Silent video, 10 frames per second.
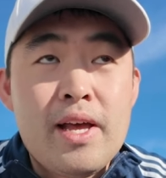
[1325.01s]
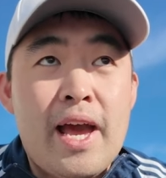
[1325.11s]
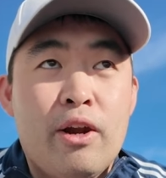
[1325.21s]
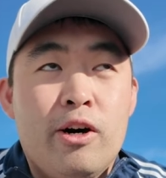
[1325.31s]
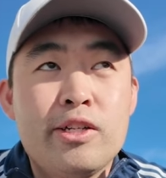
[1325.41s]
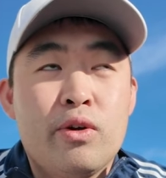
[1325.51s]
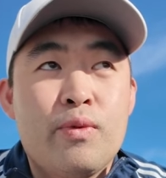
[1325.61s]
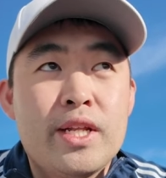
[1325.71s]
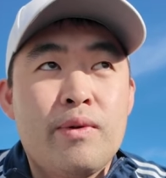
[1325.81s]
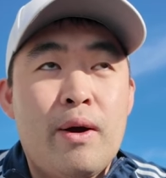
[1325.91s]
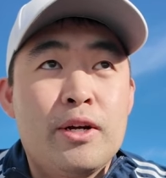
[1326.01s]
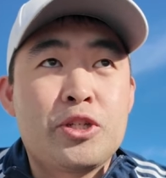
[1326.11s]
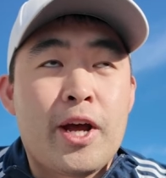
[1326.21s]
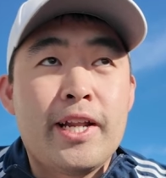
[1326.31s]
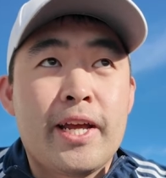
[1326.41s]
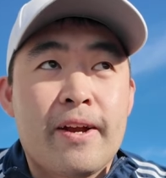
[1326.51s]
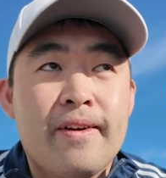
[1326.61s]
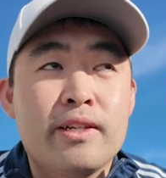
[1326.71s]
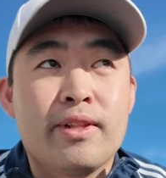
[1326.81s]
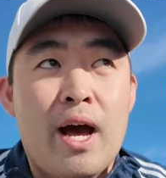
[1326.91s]
And also the reason why I want to show you guys
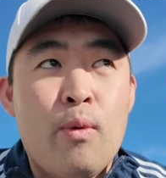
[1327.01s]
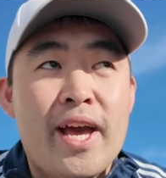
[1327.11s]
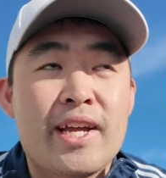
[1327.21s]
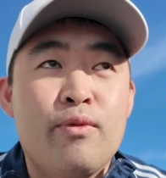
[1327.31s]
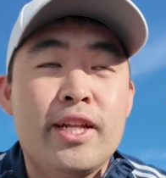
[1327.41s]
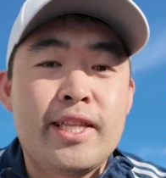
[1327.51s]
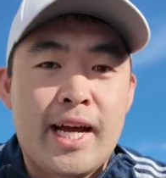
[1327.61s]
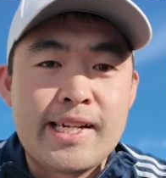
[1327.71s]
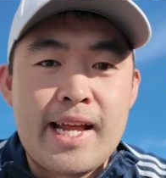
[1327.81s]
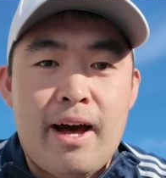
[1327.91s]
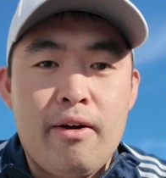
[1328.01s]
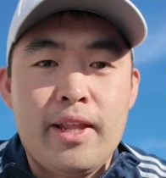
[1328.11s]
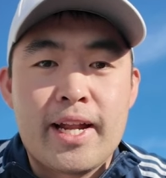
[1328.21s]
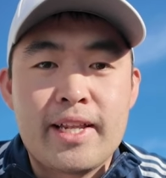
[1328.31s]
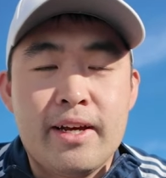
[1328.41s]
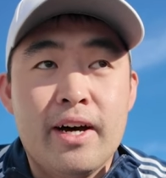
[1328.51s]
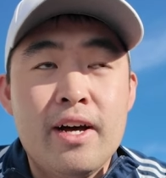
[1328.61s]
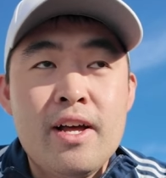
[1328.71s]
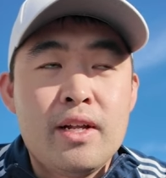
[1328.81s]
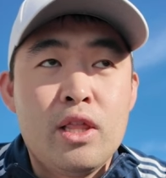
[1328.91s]
here is so that way I can really test out like the
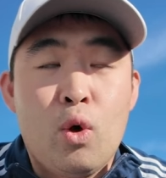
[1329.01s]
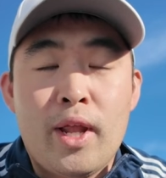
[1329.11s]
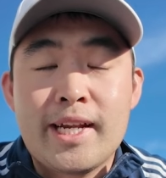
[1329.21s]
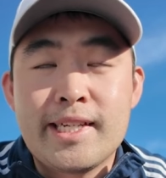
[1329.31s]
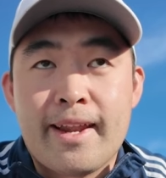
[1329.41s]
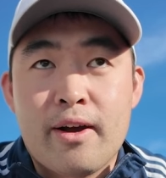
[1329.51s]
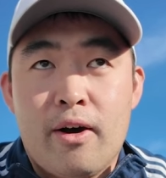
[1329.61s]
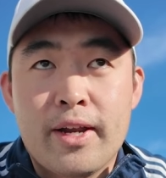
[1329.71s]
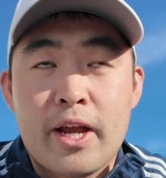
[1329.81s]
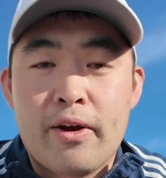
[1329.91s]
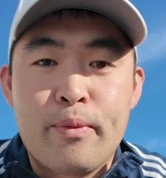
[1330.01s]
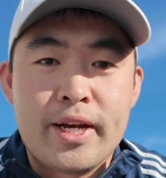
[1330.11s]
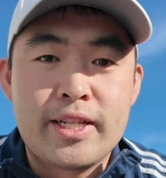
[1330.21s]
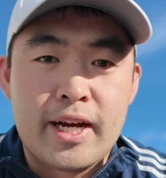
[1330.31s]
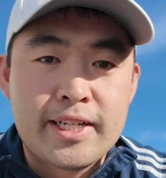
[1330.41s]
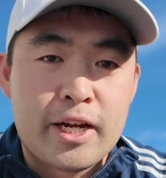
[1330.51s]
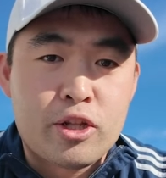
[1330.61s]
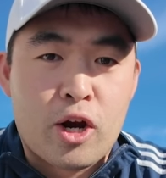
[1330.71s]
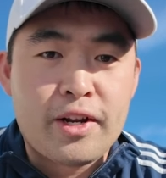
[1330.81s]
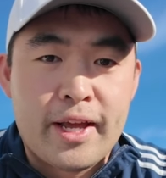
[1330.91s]
low light setting on here when it does get
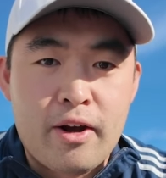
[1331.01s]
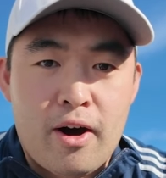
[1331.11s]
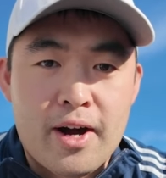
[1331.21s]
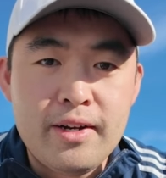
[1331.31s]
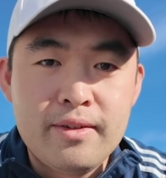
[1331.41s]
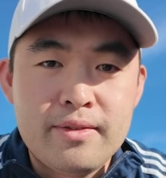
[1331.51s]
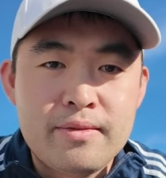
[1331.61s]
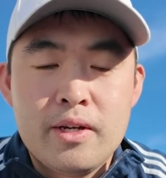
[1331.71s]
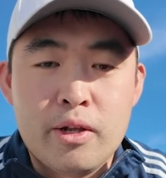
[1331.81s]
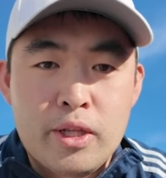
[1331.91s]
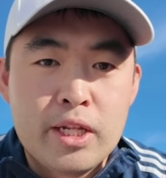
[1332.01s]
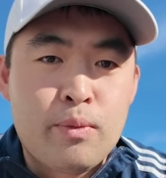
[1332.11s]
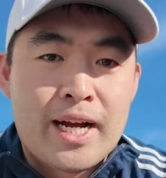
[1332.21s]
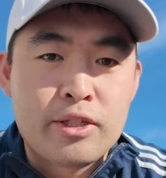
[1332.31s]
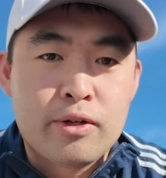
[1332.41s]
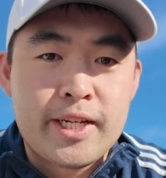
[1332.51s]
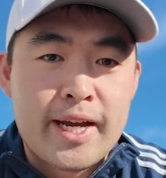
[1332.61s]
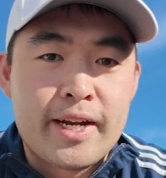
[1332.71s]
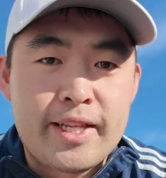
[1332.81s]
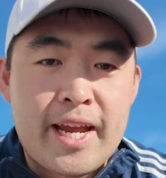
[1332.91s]
dark later on. So this is what it actually looks like
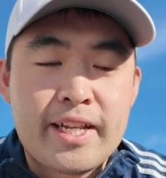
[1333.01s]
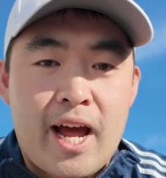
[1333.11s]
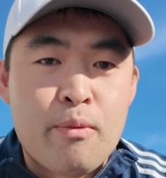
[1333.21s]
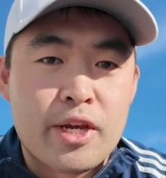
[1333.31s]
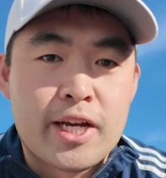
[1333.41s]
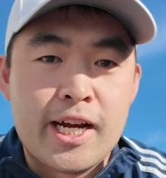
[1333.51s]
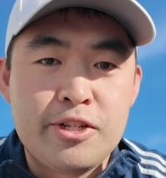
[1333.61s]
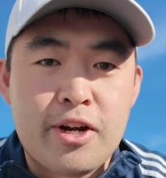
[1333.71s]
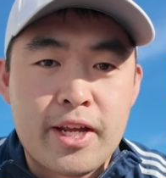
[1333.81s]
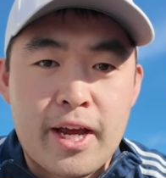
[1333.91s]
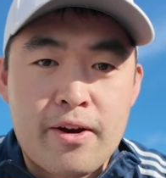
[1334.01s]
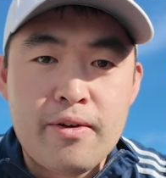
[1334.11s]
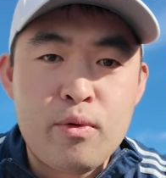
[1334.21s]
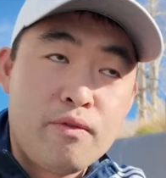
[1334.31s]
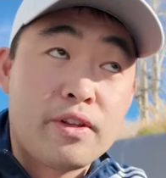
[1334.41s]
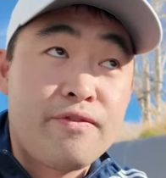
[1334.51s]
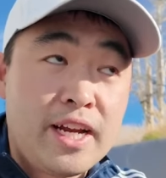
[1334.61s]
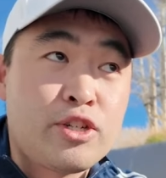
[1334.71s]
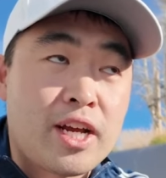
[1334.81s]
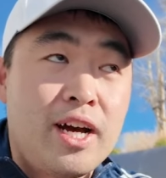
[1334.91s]
in the daytime when you guys use on here with the
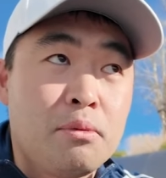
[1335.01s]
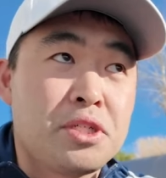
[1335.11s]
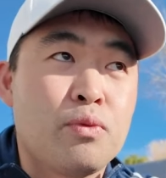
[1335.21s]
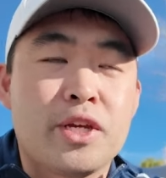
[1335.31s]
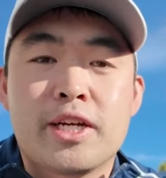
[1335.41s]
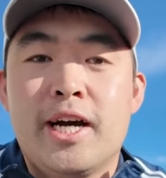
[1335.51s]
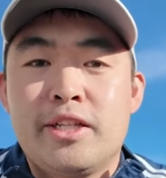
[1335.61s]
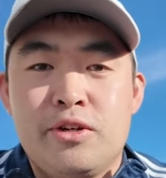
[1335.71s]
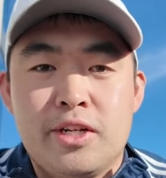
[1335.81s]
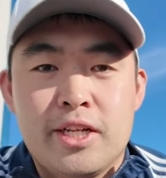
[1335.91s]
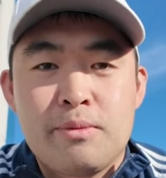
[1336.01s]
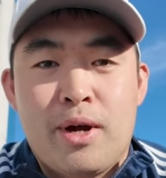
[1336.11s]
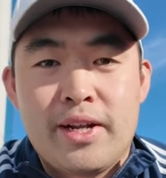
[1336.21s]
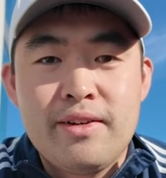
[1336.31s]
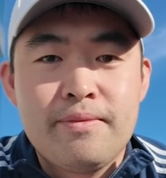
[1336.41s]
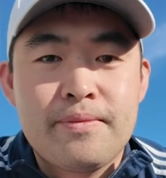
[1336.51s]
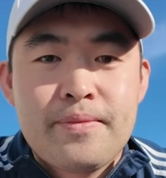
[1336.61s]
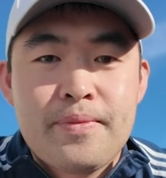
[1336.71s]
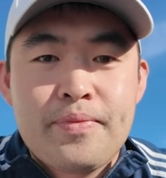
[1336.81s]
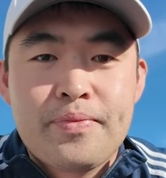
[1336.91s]
face tracking option when you guys use on this product.
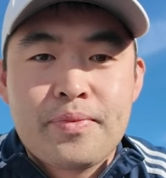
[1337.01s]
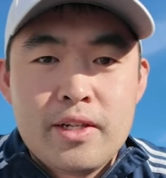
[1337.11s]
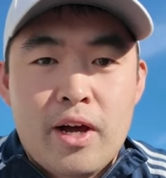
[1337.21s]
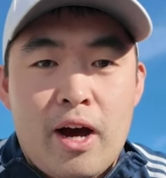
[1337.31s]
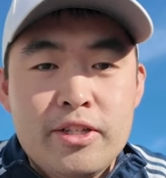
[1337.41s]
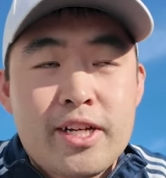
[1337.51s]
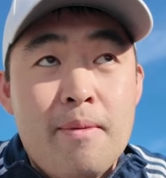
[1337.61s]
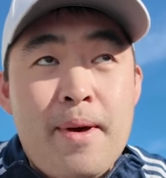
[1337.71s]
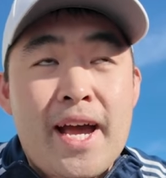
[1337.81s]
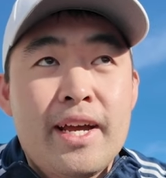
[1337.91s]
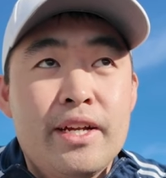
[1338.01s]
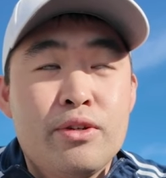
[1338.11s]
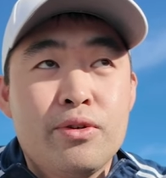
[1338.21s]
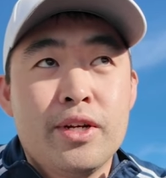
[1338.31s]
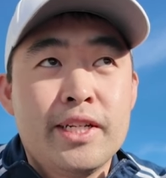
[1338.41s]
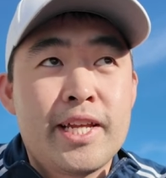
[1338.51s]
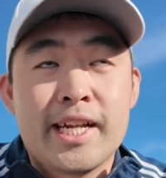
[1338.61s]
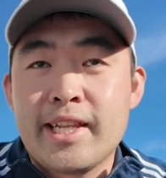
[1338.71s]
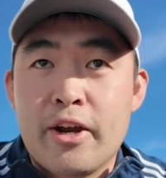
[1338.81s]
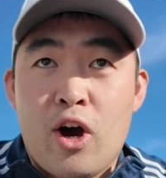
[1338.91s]
So I'll just come back and do this
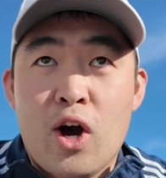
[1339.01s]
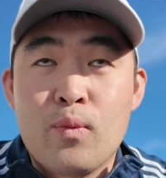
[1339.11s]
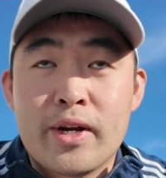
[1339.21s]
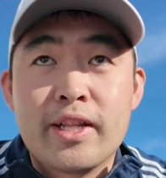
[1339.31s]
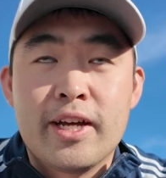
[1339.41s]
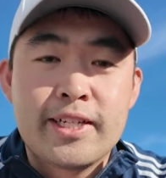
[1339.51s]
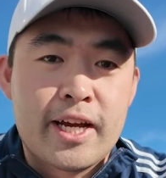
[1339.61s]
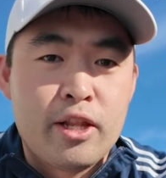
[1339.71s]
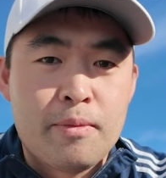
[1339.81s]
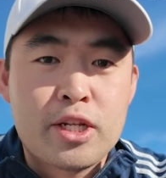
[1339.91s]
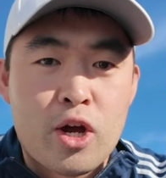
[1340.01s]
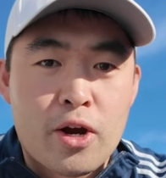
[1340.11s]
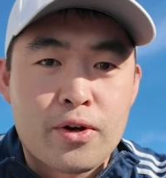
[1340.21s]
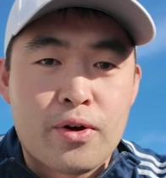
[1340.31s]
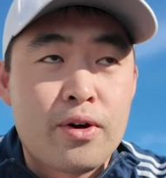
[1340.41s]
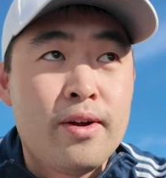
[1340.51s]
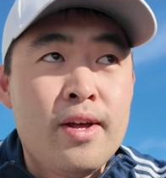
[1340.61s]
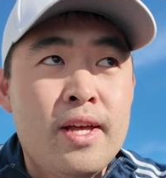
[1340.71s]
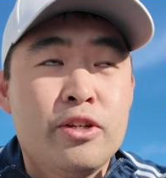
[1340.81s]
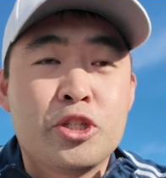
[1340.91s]
test later on when it does get a little bit darker
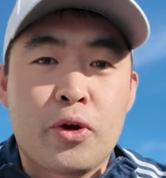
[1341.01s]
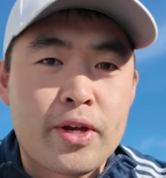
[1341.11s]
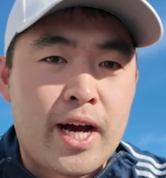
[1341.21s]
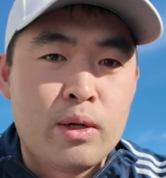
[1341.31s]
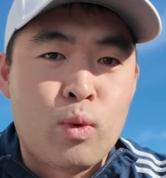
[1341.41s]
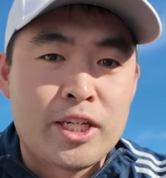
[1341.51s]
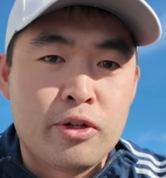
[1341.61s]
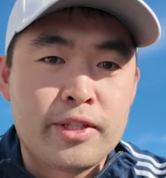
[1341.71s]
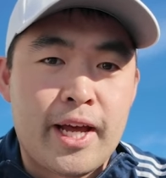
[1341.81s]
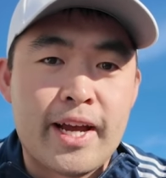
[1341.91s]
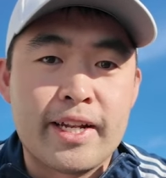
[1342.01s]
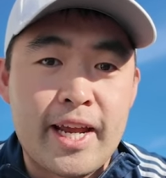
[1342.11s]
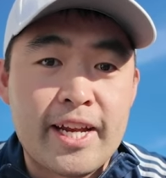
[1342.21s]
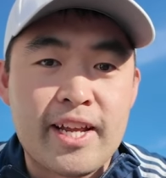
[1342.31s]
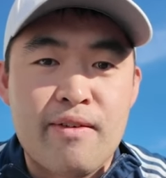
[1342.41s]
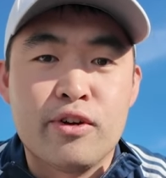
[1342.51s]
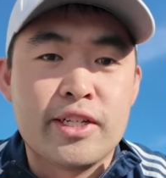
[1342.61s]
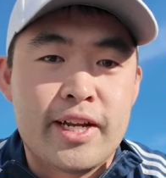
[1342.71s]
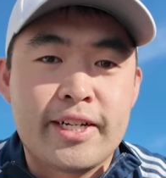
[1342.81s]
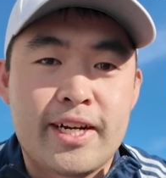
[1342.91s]
to show you guys what it looks like in daytime versus
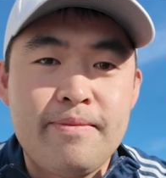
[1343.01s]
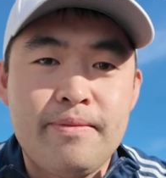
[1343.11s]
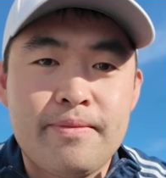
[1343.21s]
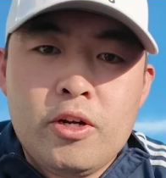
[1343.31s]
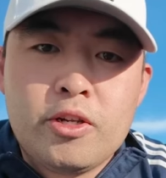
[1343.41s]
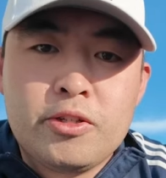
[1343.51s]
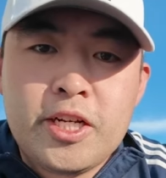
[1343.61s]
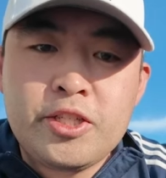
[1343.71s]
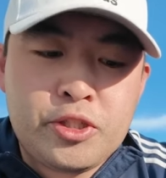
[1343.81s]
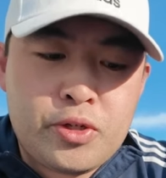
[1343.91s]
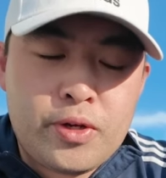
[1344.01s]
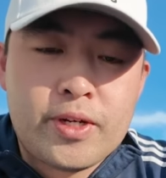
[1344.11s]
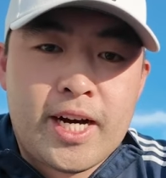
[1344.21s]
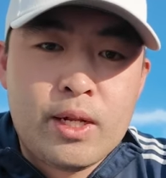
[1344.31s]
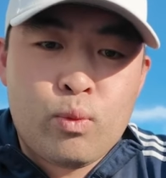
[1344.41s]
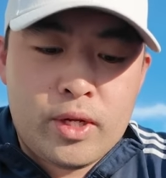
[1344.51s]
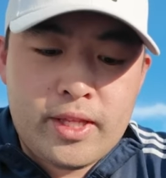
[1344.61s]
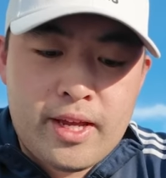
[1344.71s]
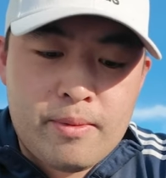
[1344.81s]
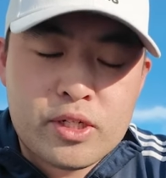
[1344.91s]
nighttime. So just to show you guys what
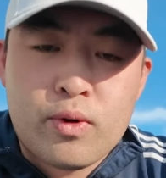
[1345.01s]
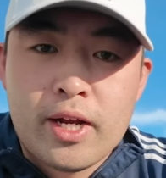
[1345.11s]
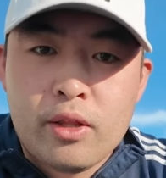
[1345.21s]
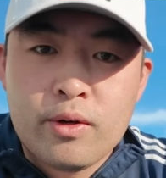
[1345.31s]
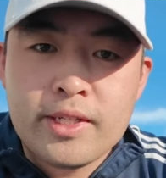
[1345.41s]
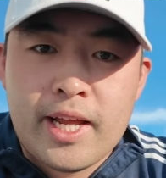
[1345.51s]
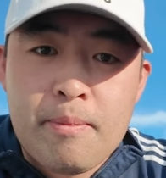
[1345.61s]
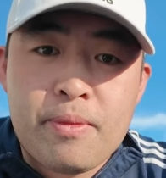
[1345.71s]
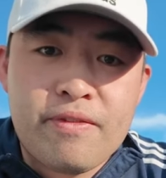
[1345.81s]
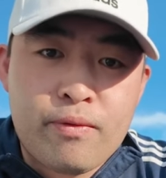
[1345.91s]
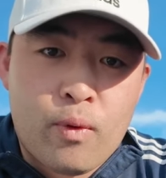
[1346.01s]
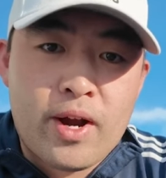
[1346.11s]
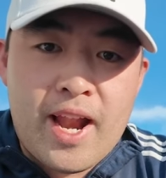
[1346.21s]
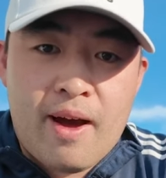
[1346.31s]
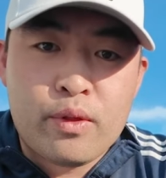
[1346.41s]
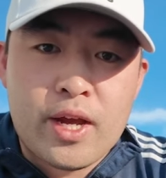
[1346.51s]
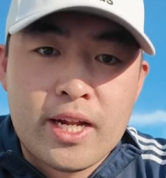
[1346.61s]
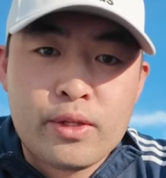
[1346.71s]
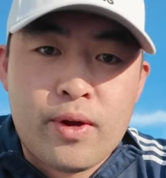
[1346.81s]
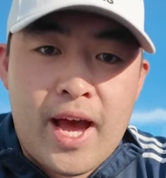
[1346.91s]
the image quality looks like before and after you
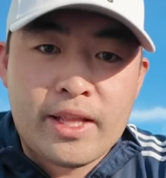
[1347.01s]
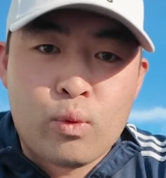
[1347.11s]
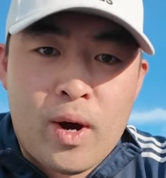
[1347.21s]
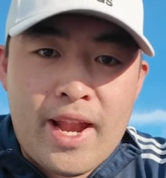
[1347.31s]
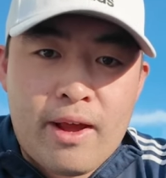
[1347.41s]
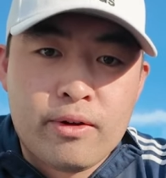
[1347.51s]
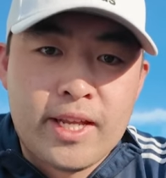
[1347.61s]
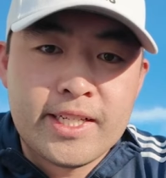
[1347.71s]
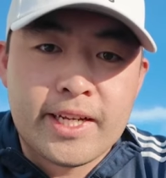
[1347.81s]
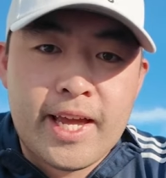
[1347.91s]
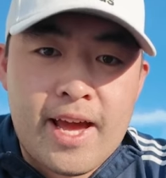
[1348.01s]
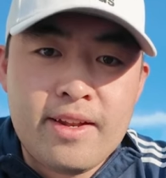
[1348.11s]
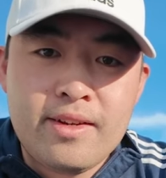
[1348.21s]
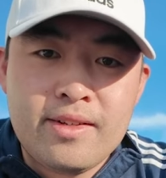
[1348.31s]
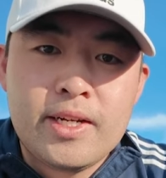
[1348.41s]
guys do add the wide angle lens again.